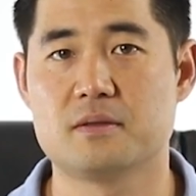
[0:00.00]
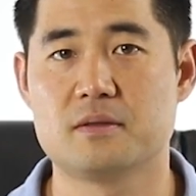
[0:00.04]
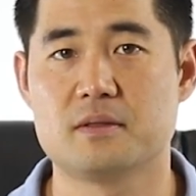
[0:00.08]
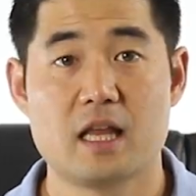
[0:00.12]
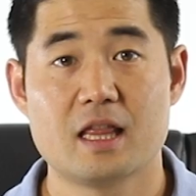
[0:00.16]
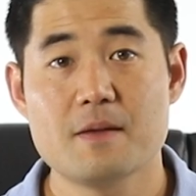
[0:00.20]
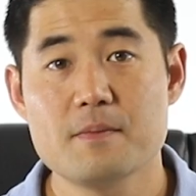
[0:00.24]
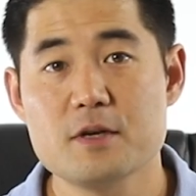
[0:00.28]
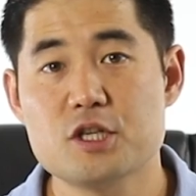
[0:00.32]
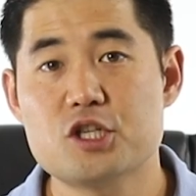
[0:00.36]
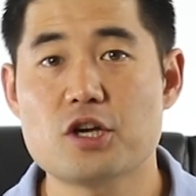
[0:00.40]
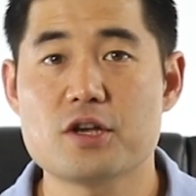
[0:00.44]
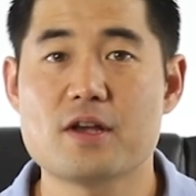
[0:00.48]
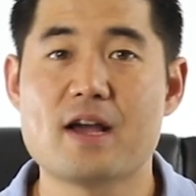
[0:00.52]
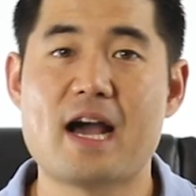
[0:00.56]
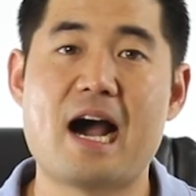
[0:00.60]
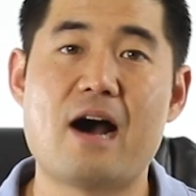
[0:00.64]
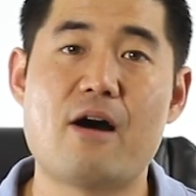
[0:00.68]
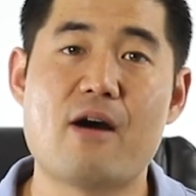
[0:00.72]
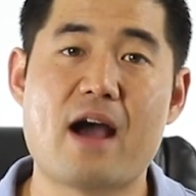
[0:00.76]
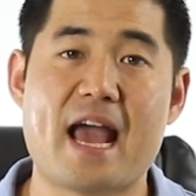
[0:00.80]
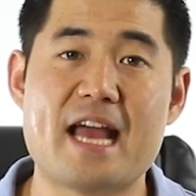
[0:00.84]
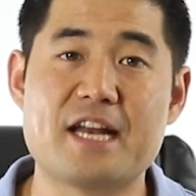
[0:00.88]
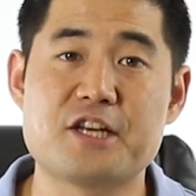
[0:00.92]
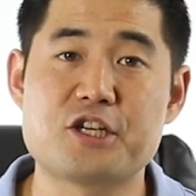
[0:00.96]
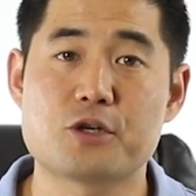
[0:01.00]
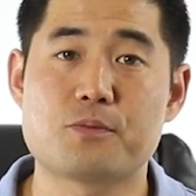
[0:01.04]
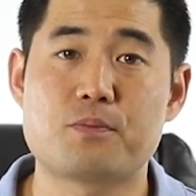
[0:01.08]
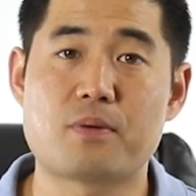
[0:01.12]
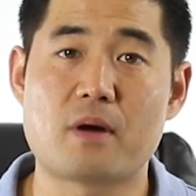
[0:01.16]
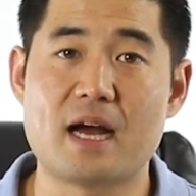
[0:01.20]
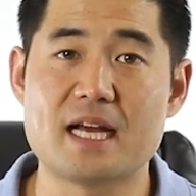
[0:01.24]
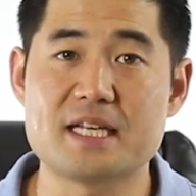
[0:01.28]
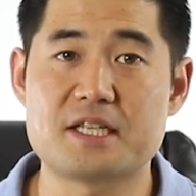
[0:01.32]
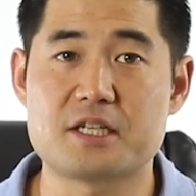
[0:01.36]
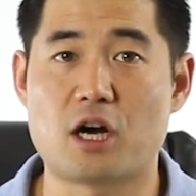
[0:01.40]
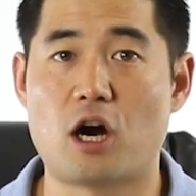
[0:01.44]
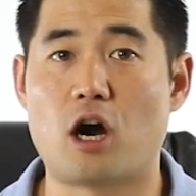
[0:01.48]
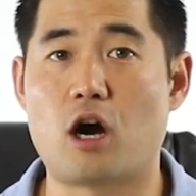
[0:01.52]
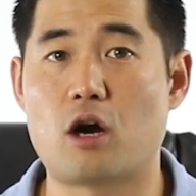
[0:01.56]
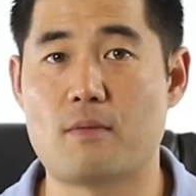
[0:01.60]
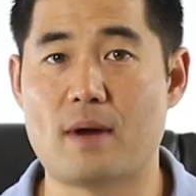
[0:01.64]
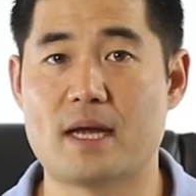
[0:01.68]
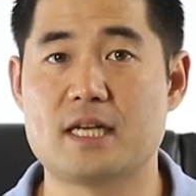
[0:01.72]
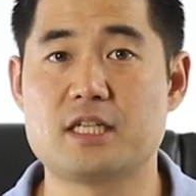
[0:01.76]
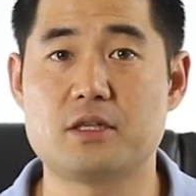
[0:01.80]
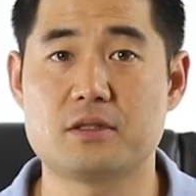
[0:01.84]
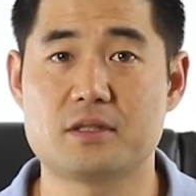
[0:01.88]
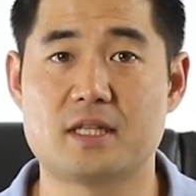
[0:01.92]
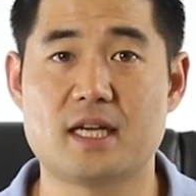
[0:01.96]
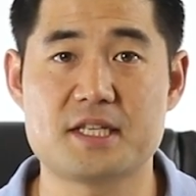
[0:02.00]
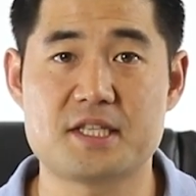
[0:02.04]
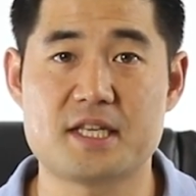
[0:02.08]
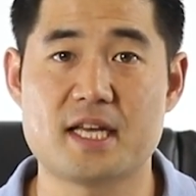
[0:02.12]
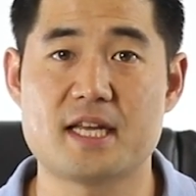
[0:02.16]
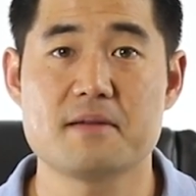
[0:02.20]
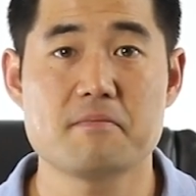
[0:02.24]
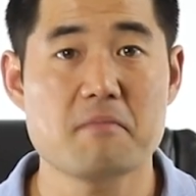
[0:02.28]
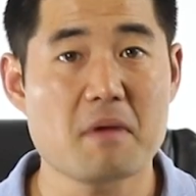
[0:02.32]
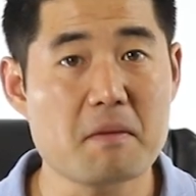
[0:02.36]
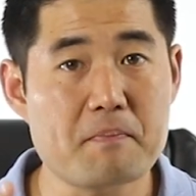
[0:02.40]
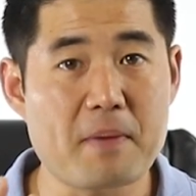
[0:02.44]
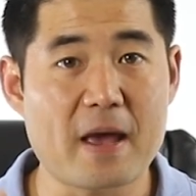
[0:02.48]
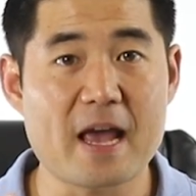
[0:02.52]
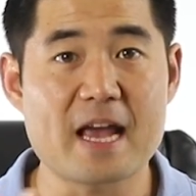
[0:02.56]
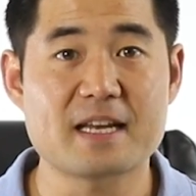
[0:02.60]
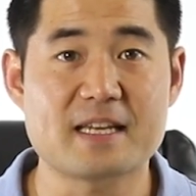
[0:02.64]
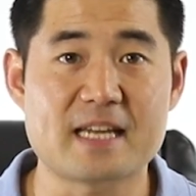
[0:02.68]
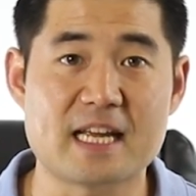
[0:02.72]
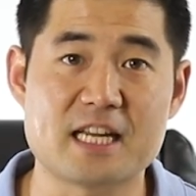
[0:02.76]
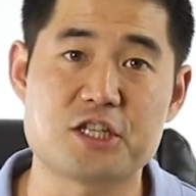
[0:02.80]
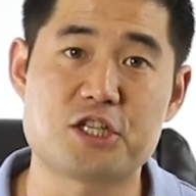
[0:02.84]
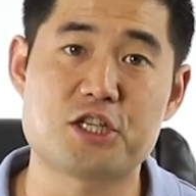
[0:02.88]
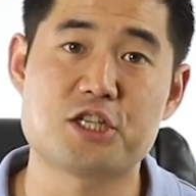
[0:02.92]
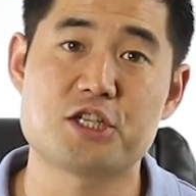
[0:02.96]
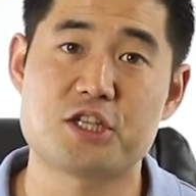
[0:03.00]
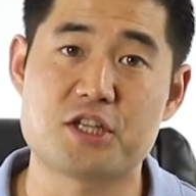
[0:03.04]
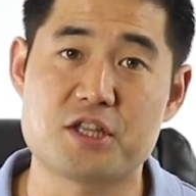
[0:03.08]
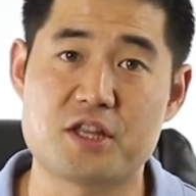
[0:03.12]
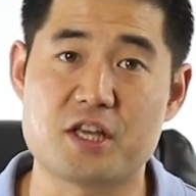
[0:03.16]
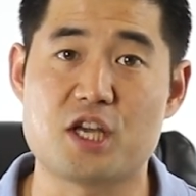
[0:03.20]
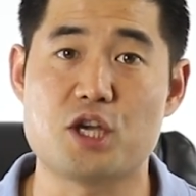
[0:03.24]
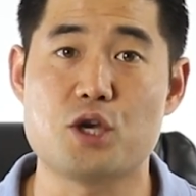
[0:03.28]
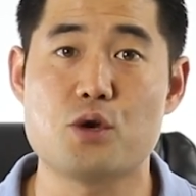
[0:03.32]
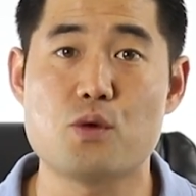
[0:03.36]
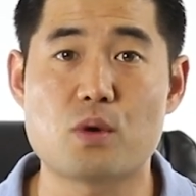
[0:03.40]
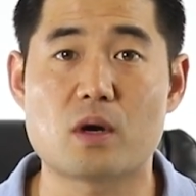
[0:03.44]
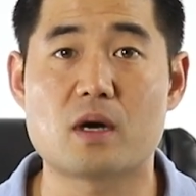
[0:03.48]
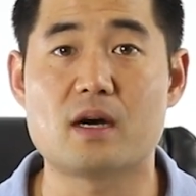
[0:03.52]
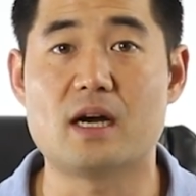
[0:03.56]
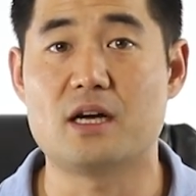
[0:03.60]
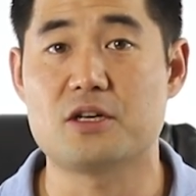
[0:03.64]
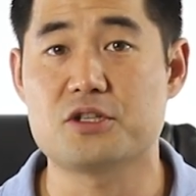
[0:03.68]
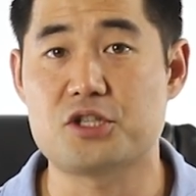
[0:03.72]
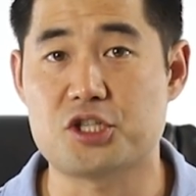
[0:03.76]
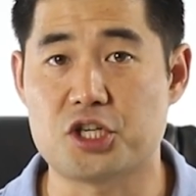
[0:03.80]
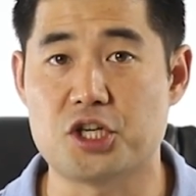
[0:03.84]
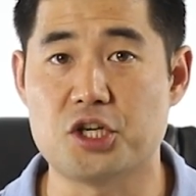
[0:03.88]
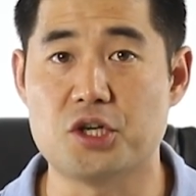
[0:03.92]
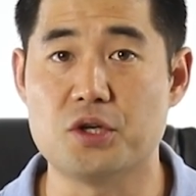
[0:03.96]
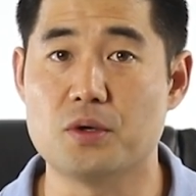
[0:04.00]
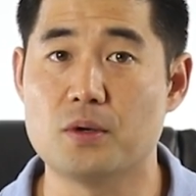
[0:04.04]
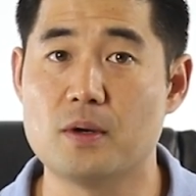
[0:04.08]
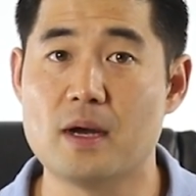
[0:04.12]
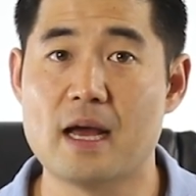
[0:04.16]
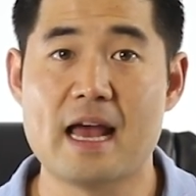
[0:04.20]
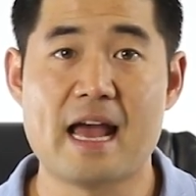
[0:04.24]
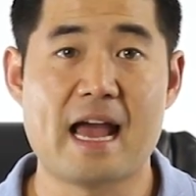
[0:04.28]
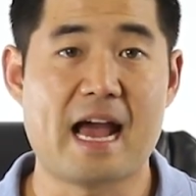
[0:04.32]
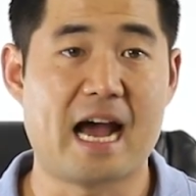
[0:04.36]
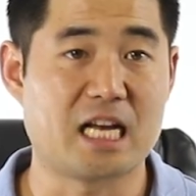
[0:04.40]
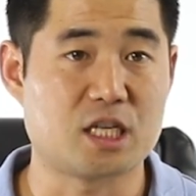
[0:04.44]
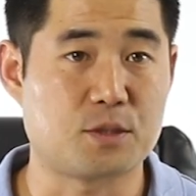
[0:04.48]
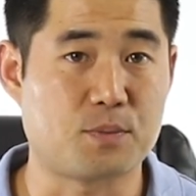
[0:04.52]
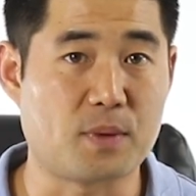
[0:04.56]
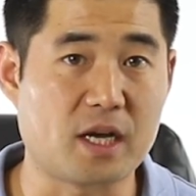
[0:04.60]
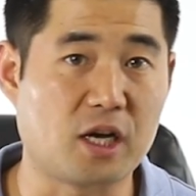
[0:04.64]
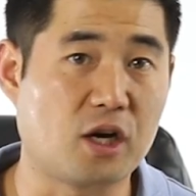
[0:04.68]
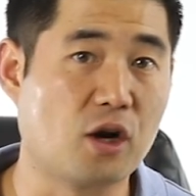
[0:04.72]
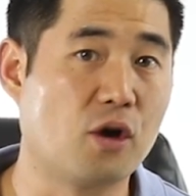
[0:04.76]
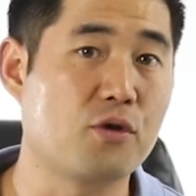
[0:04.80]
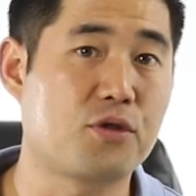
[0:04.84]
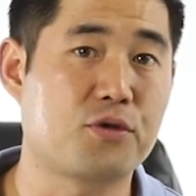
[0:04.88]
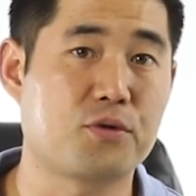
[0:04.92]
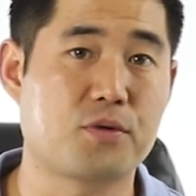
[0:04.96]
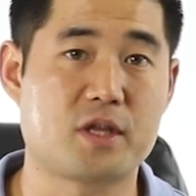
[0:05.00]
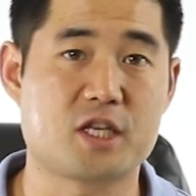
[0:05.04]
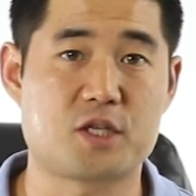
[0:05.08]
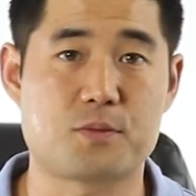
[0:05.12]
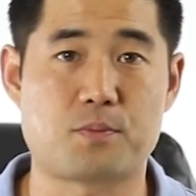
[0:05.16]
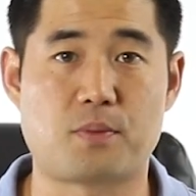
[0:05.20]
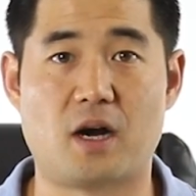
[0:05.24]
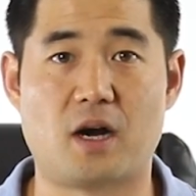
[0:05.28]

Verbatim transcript: Let me show you how Enterprise Car Rental does it and pay attention to the URLs too as we go through this